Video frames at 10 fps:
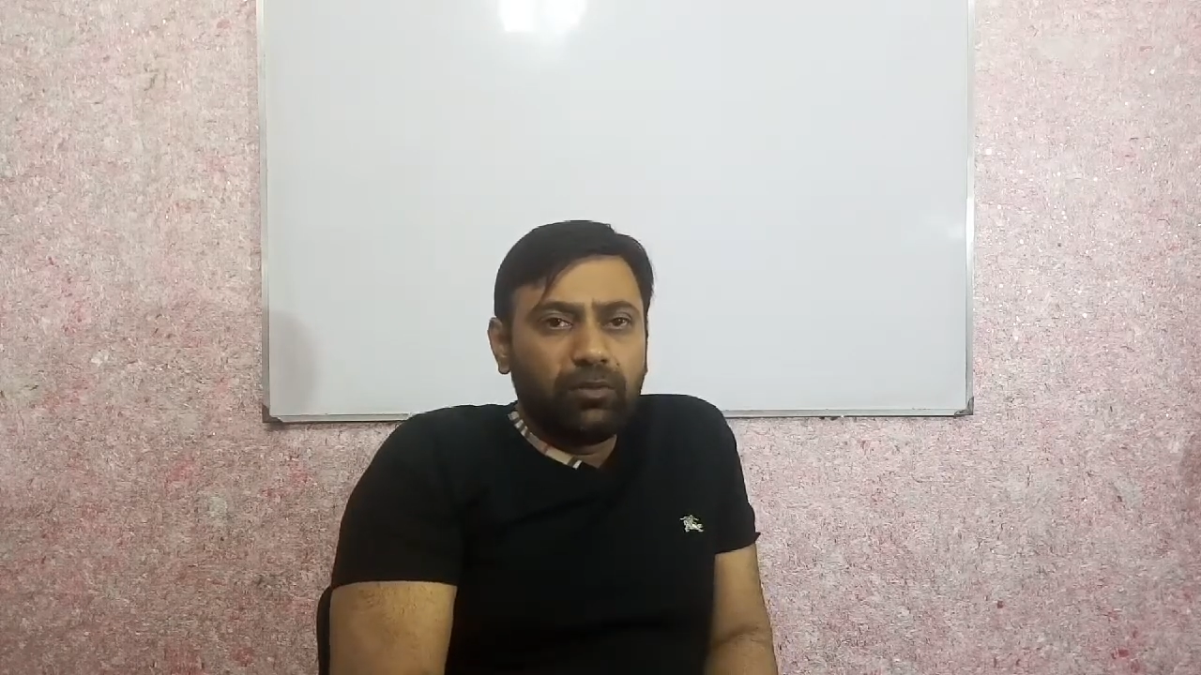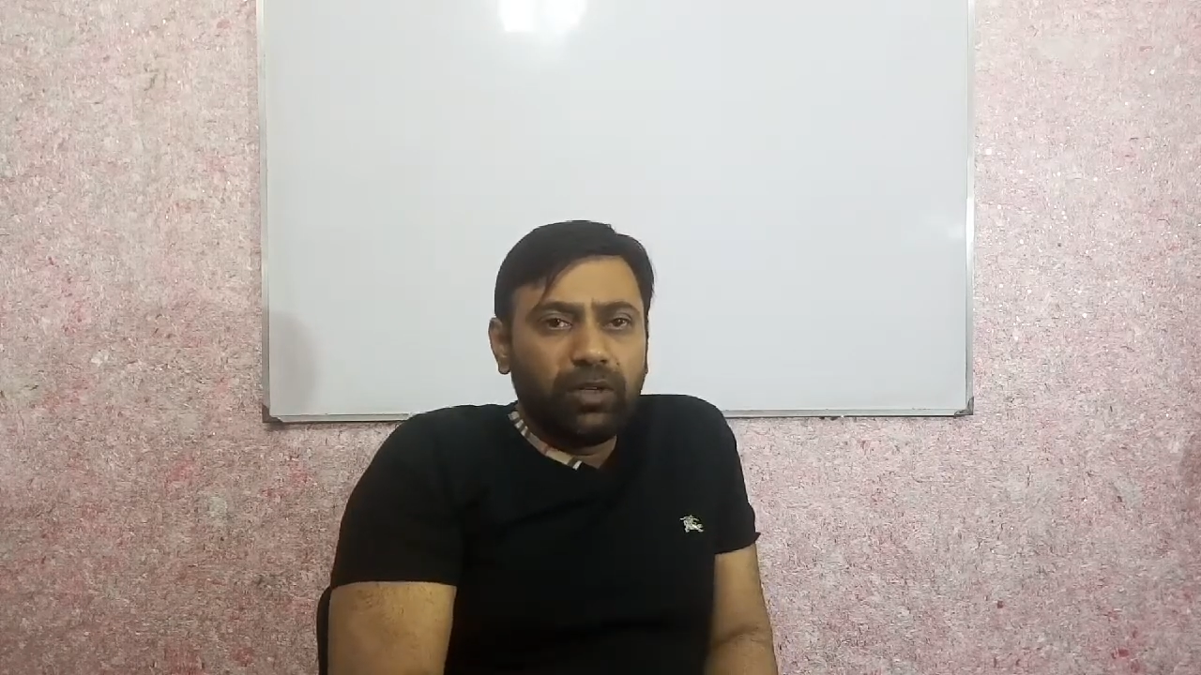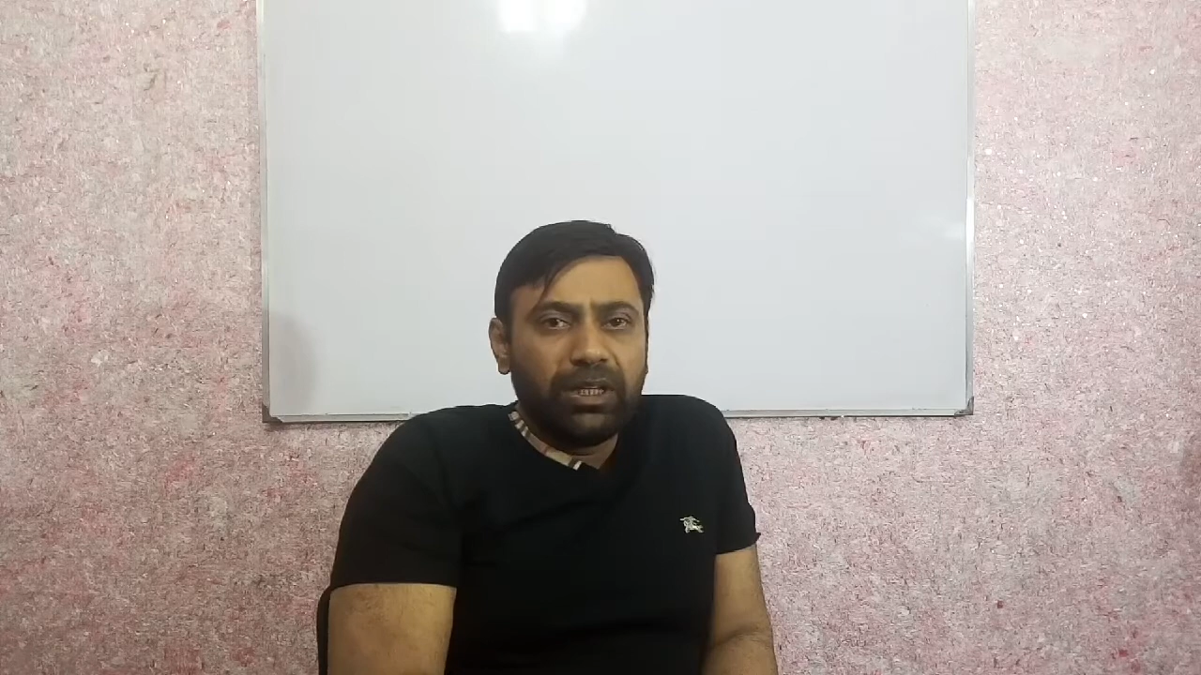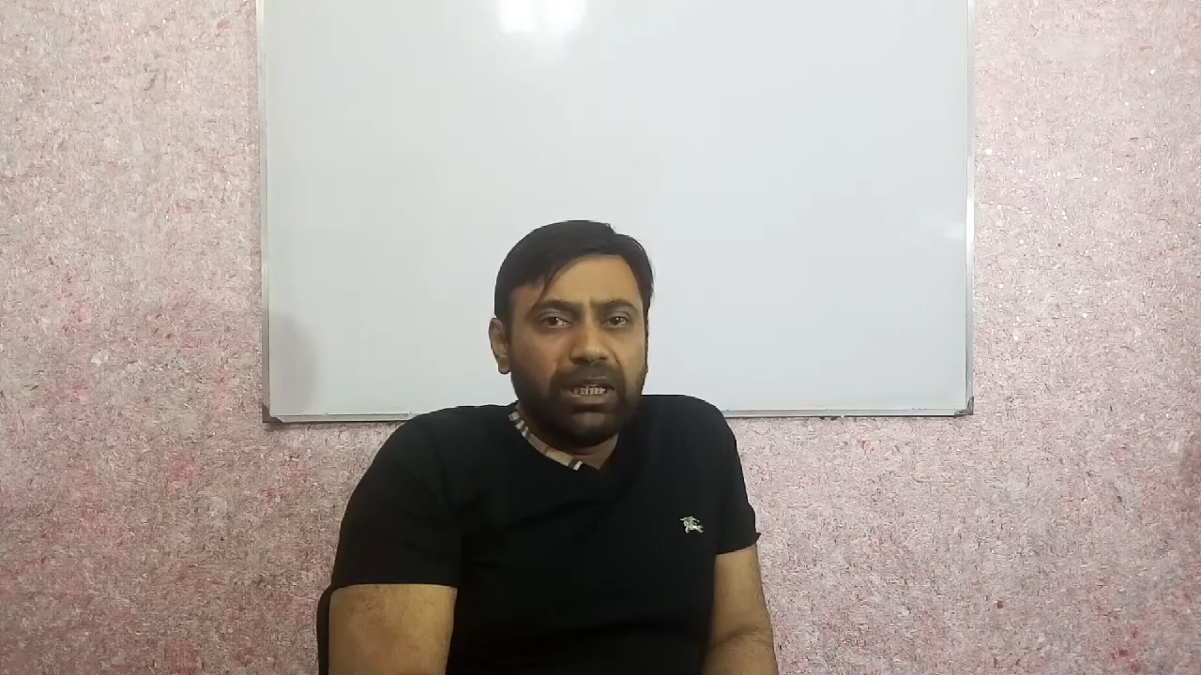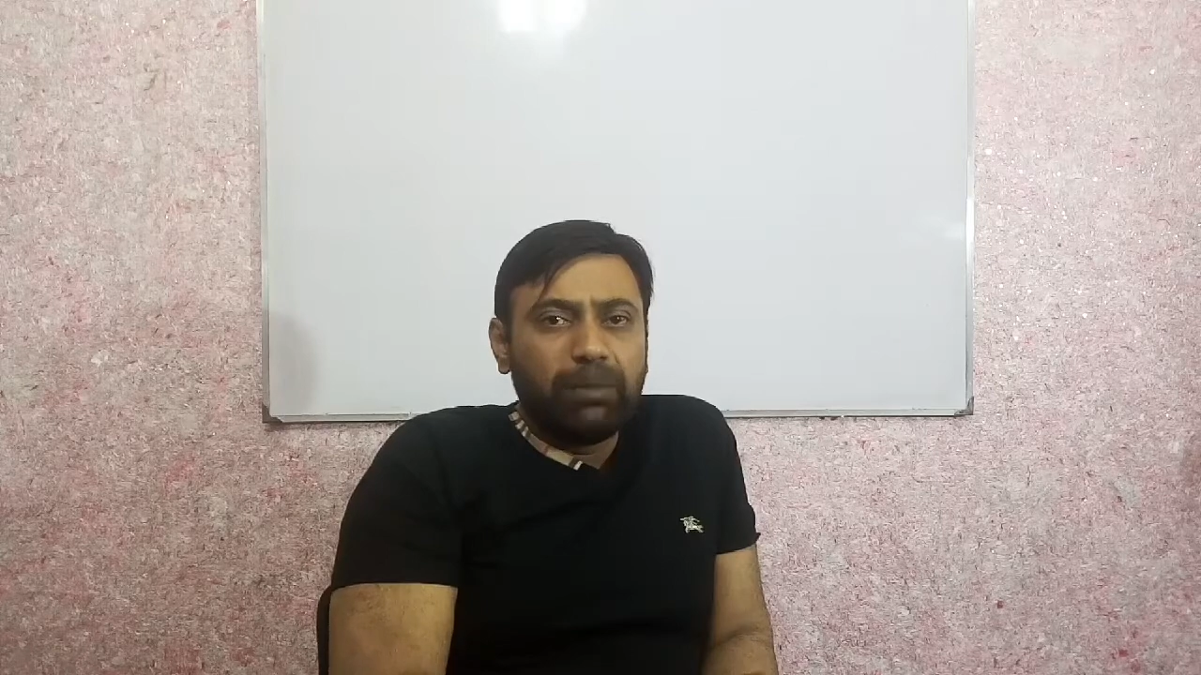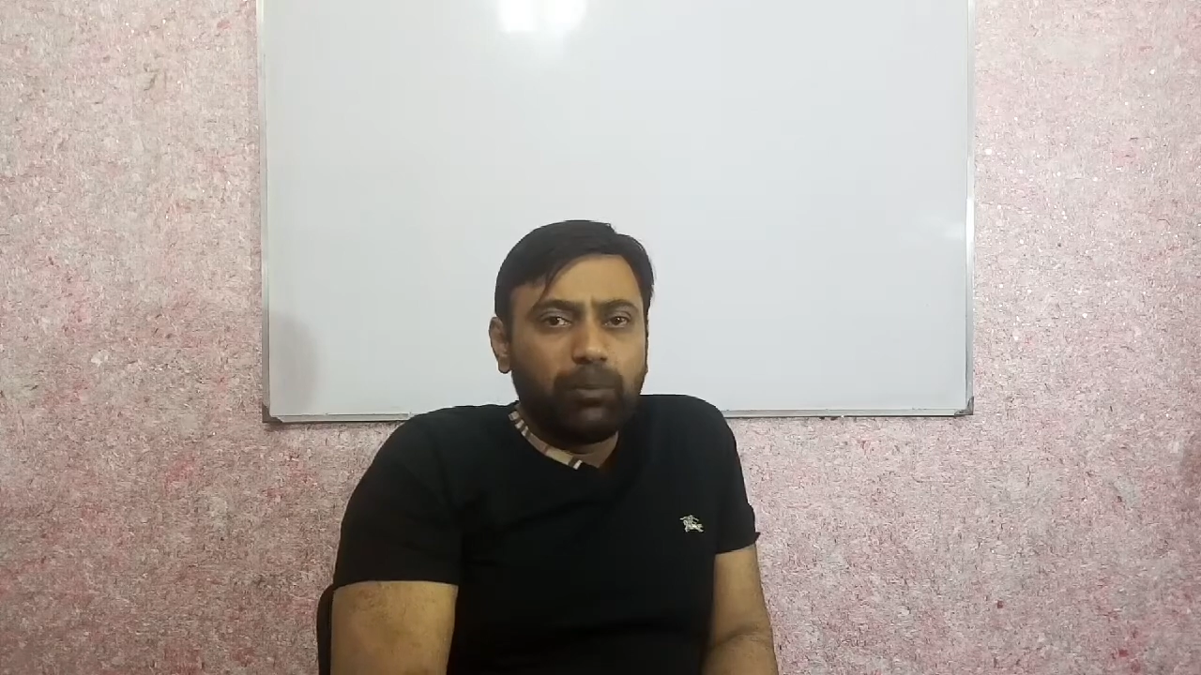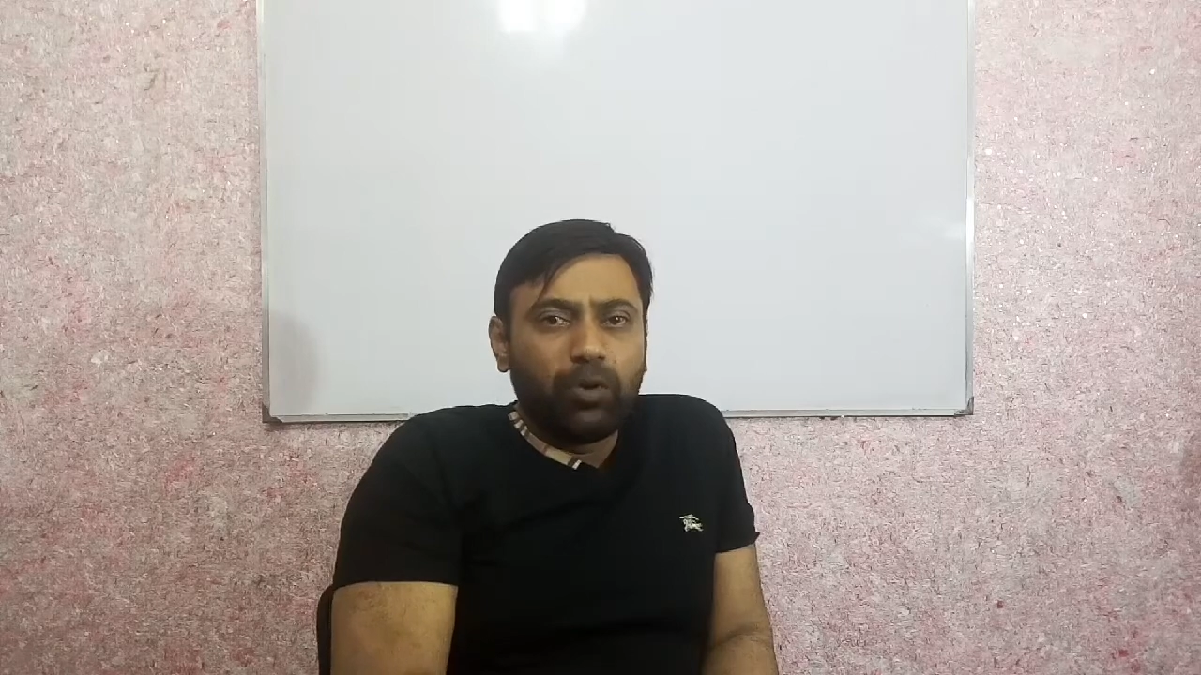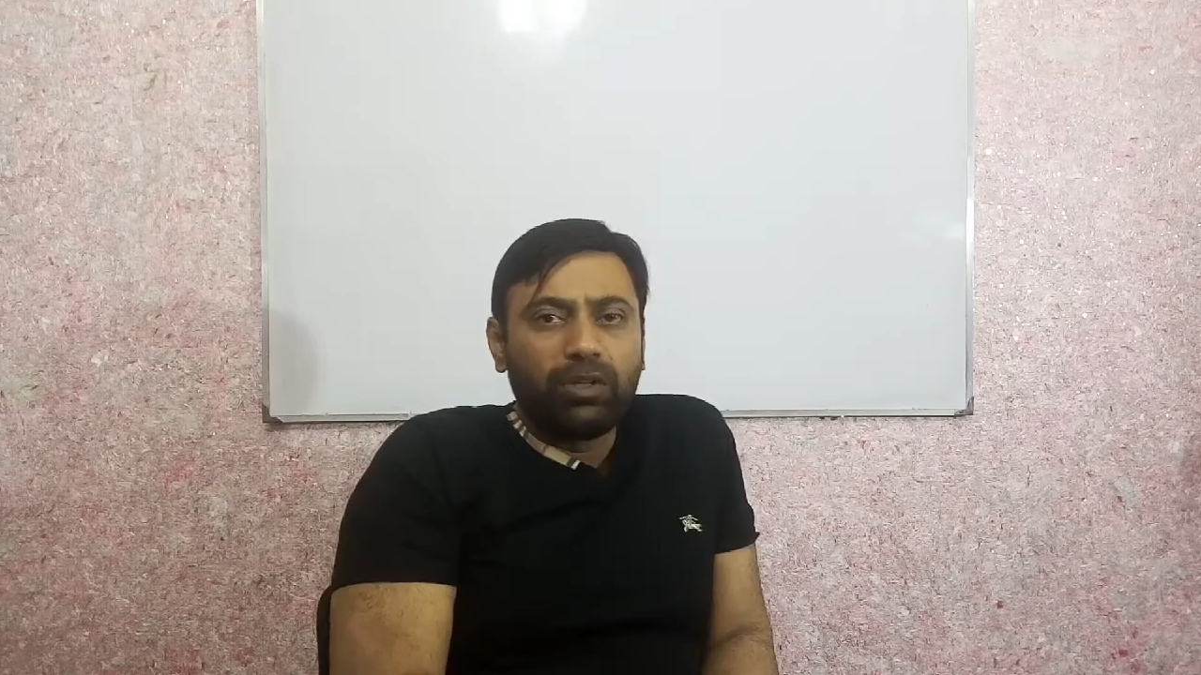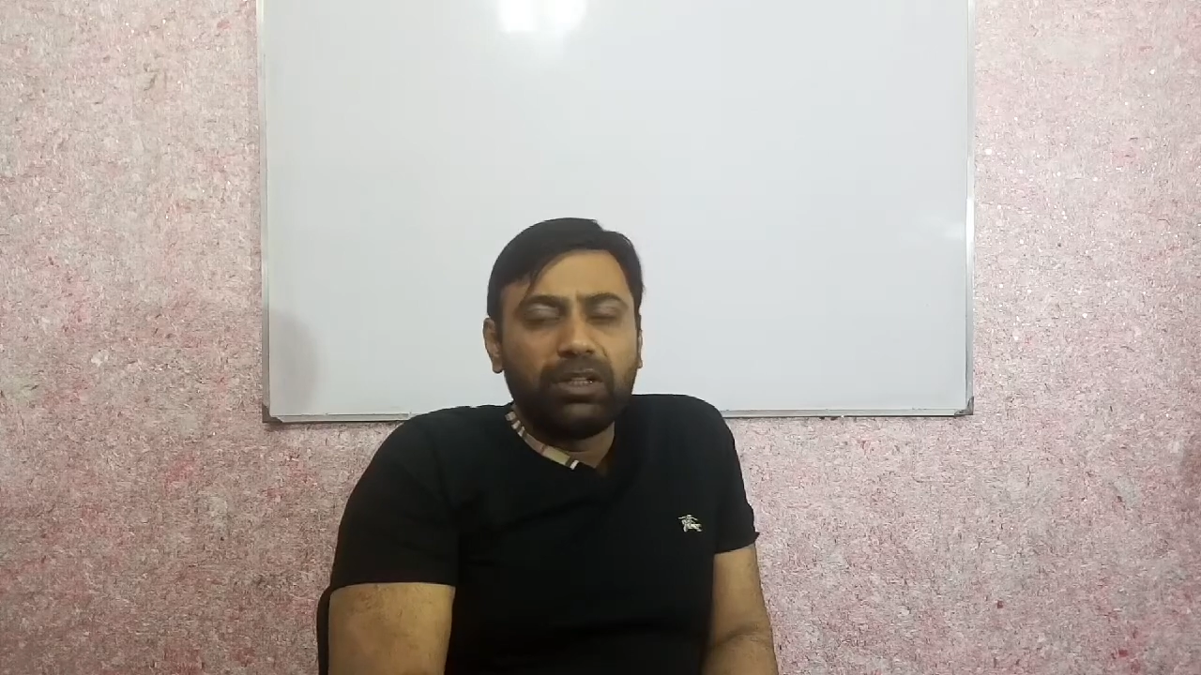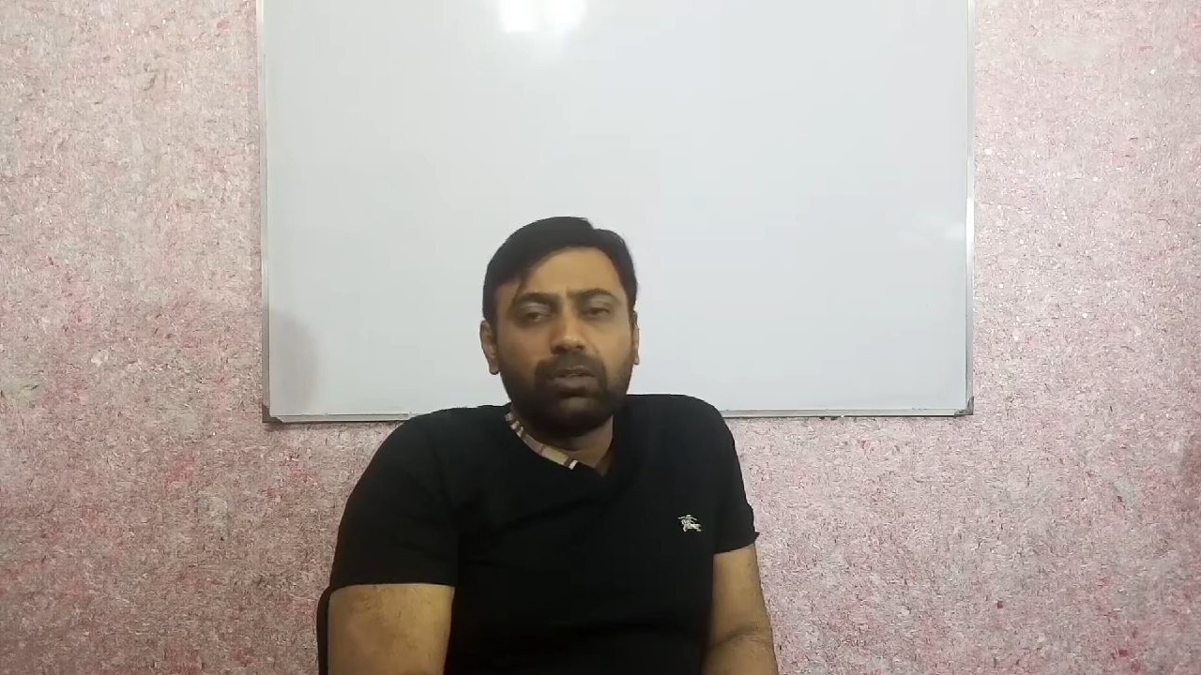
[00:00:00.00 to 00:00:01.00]
very
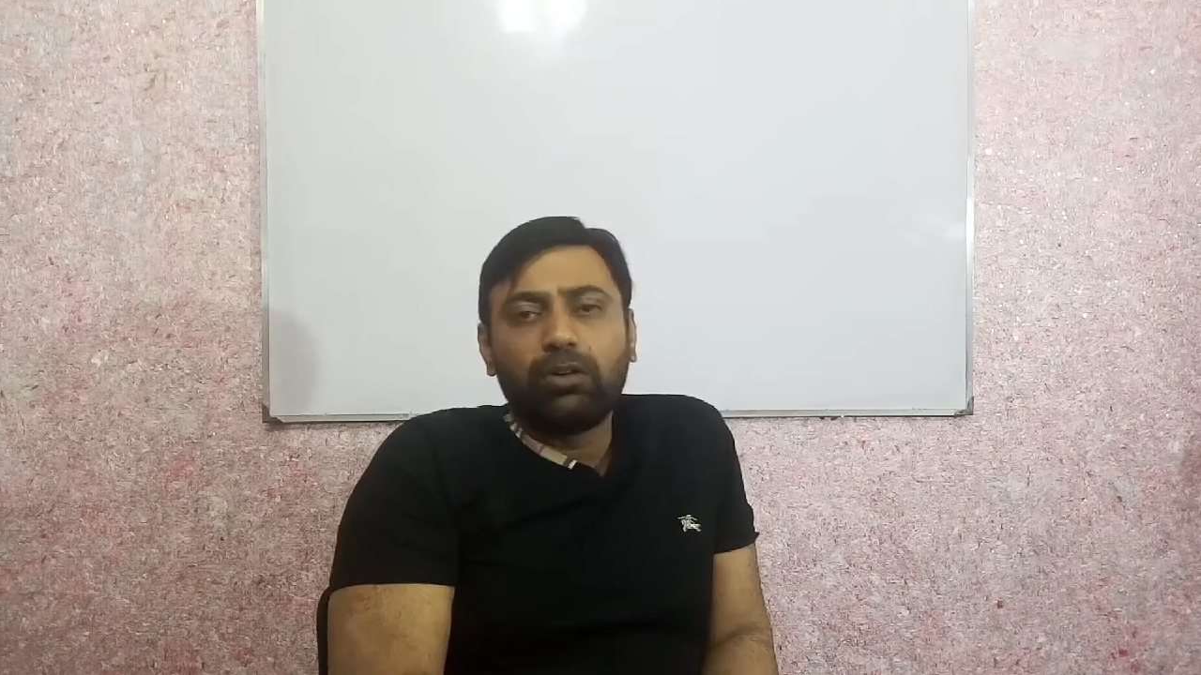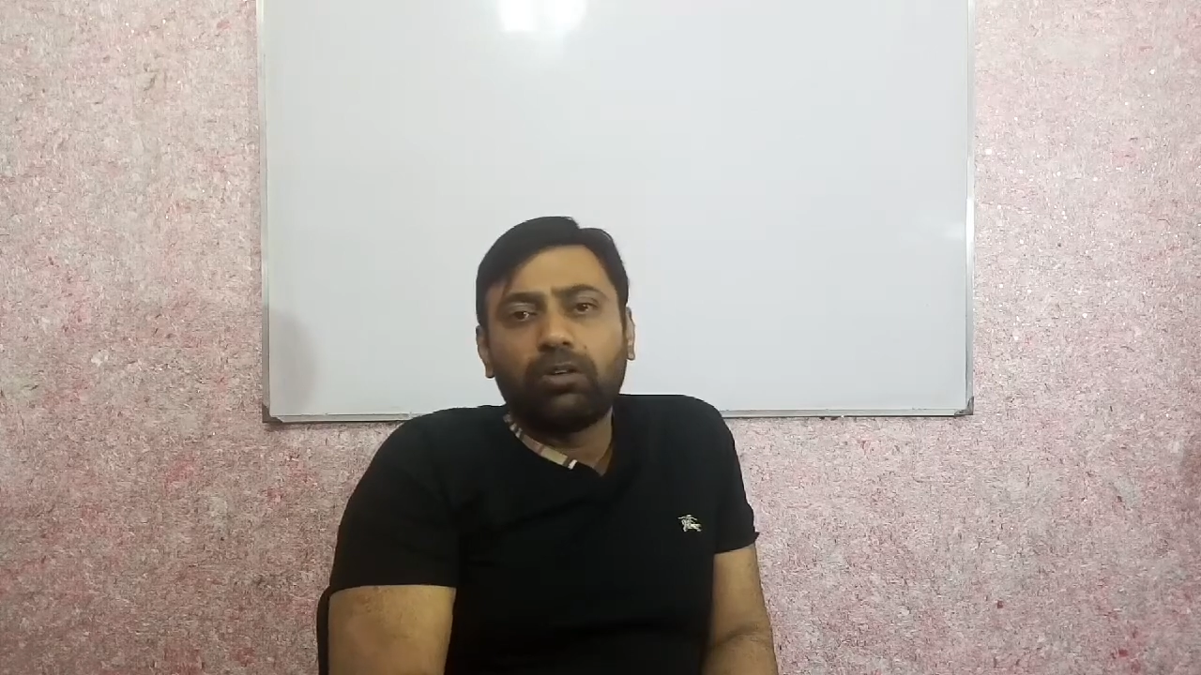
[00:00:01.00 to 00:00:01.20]
important,